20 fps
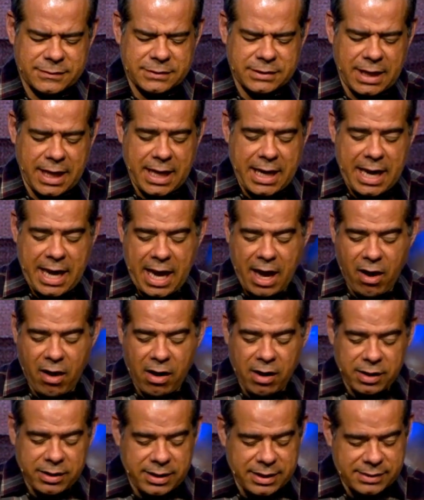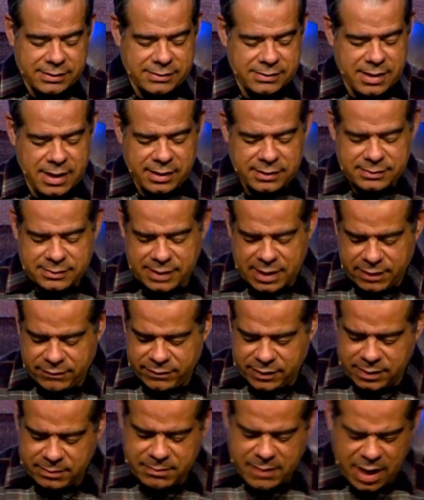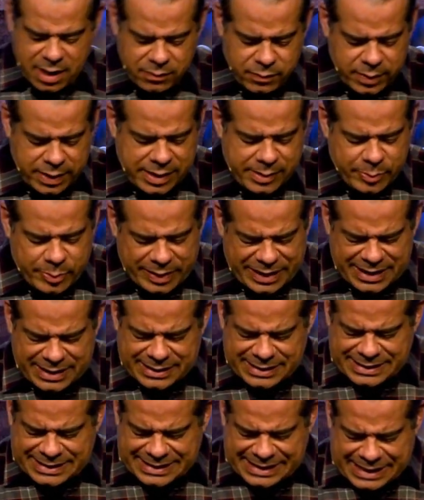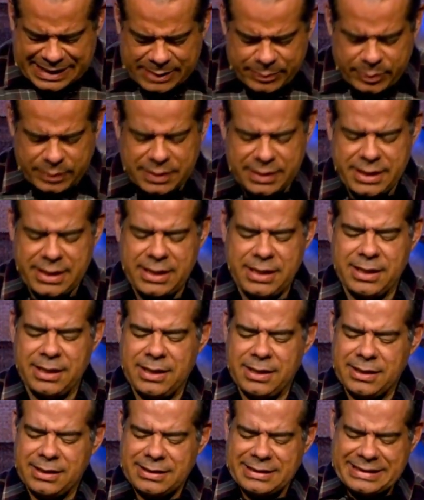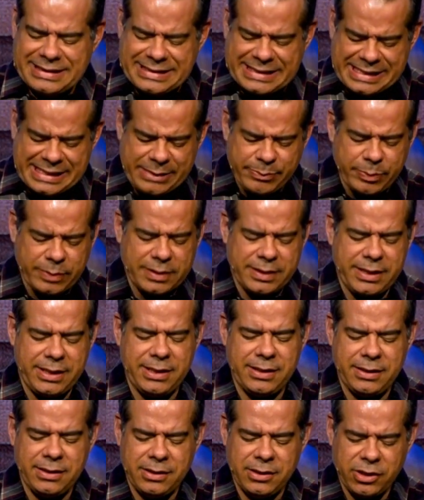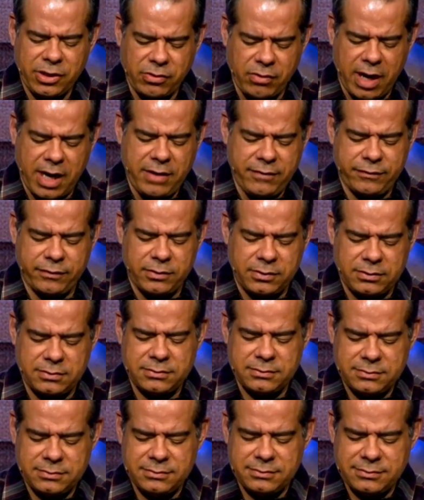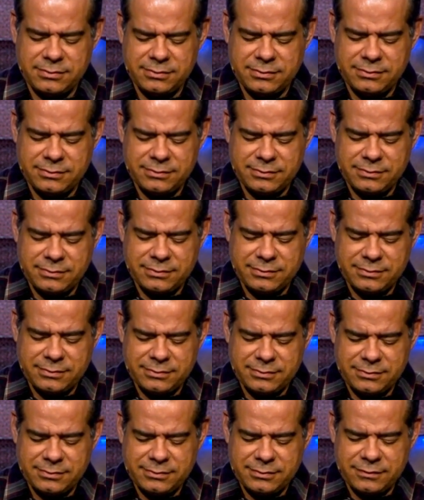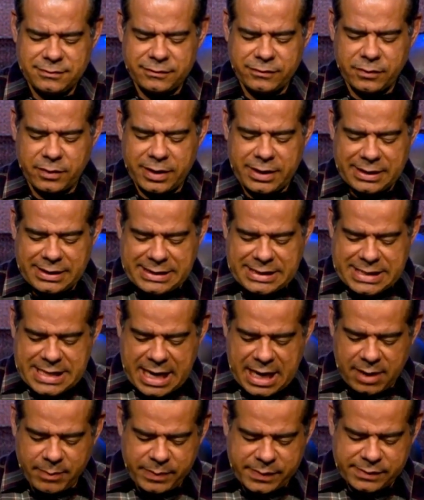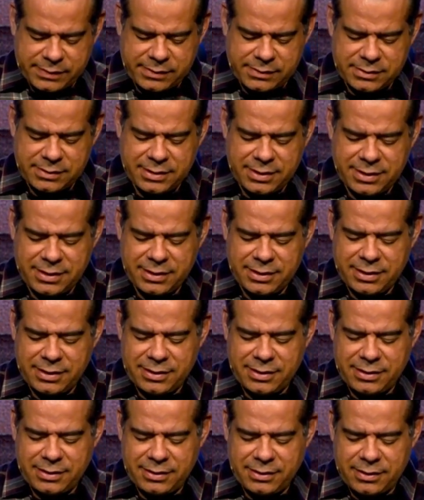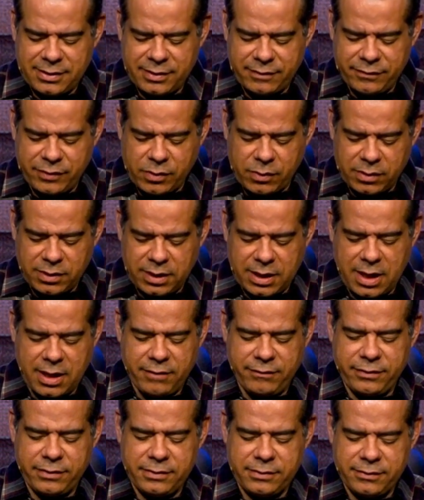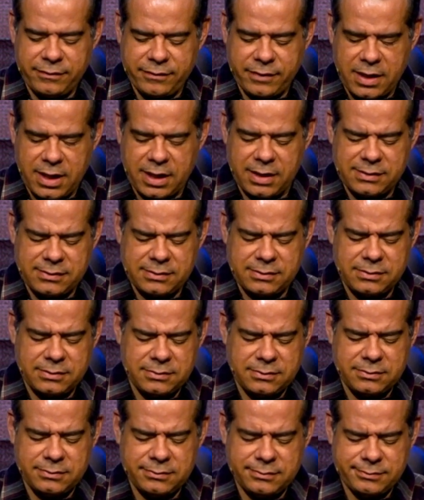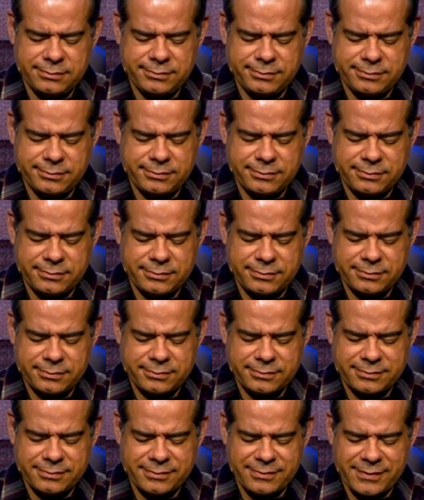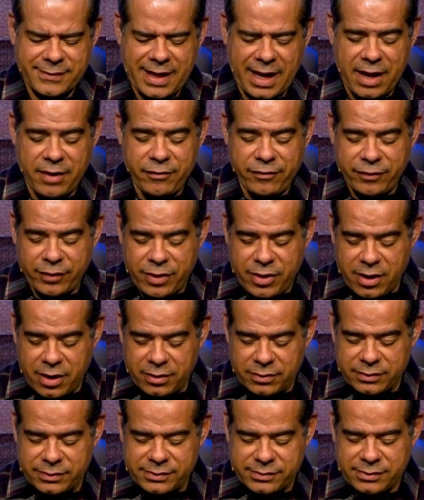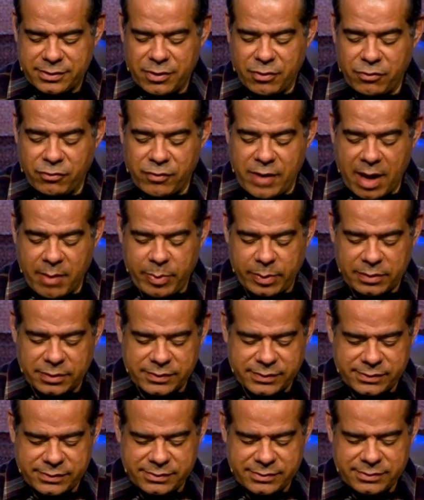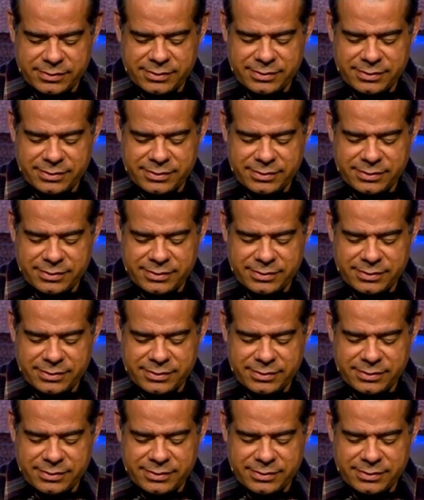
And on this Thanksgiving, may we be deeply, deeply grateful for the depths of your love for us and for those rebels